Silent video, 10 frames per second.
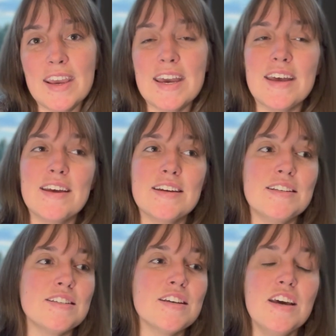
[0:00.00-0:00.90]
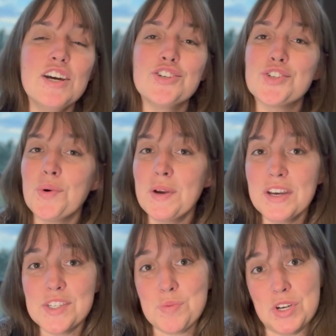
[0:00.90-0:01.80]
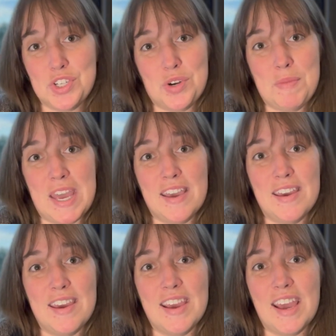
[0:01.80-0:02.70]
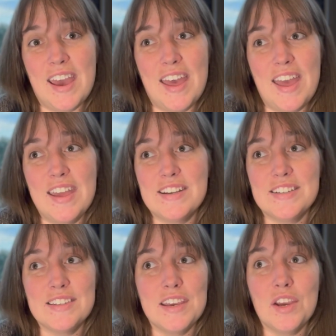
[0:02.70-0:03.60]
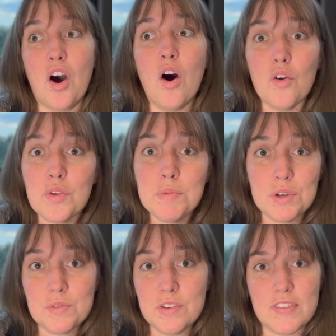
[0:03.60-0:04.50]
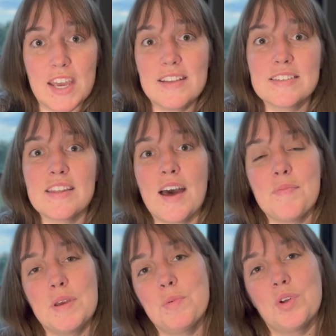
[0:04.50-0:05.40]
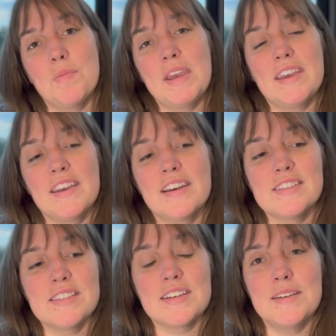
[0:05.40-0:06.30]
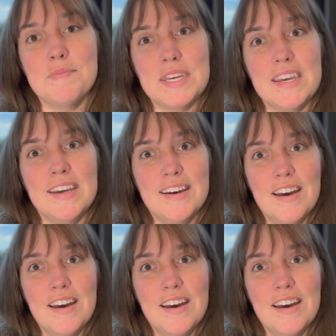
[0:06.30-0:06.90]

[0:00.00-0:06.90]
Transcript: and showing us what you're making and seeing all the beautiful things that people are making, because it's gonna be